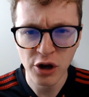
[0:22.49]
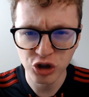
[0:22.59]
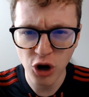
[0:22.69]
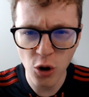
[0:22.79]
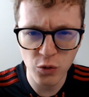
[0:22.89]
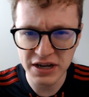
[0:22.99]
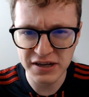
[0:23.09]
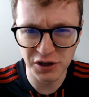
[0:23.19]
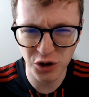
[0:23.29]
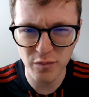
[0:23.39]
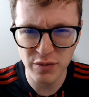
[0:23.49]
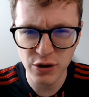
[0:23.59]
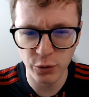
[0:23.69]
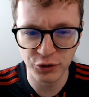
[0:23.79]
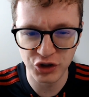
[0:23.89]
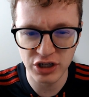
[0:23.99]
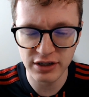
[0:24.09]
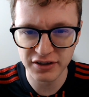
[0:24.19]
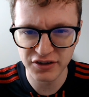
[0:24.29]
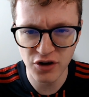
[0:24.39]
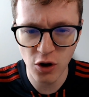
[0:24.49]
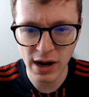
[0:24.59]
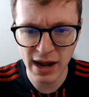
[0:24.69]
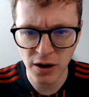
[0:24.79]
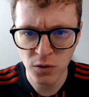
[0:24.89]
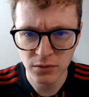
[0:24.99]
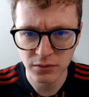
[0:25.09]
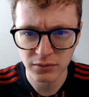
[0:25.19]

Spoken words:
coding, computer genius know-how.